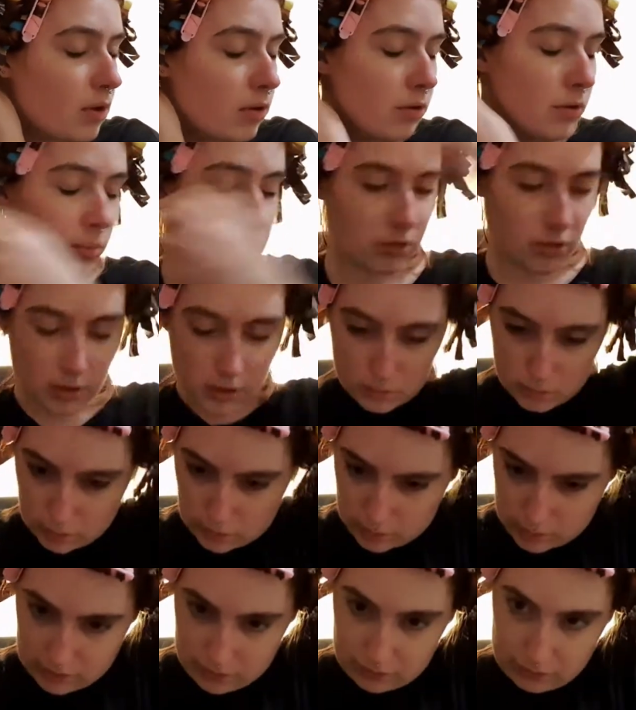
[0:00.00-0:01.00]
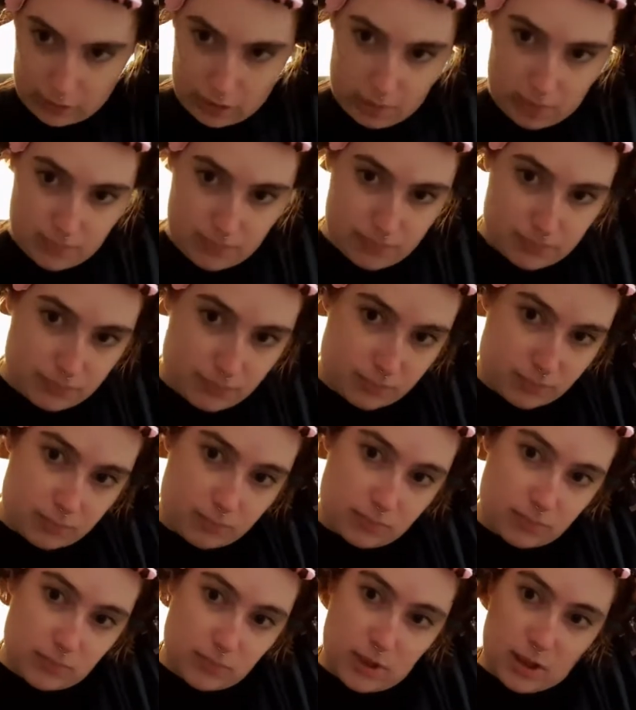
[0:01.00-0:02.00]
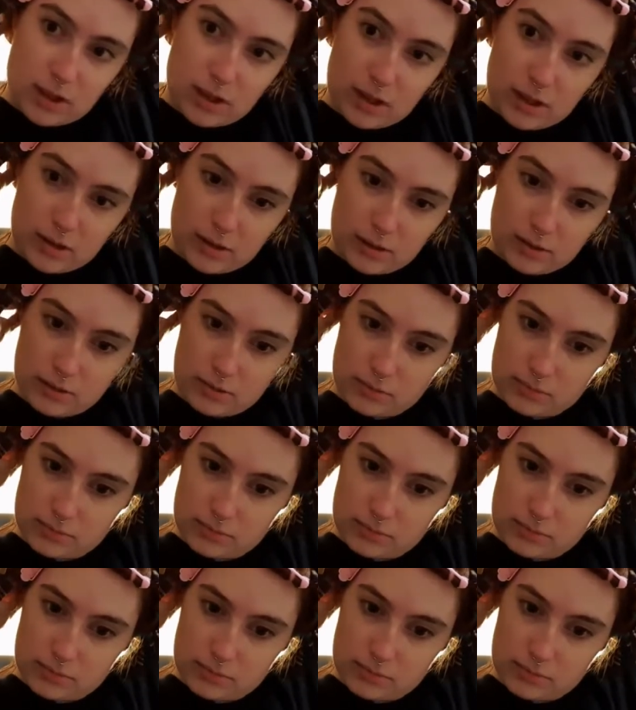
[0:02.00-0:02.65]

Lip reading: I'm just going to roll these up and then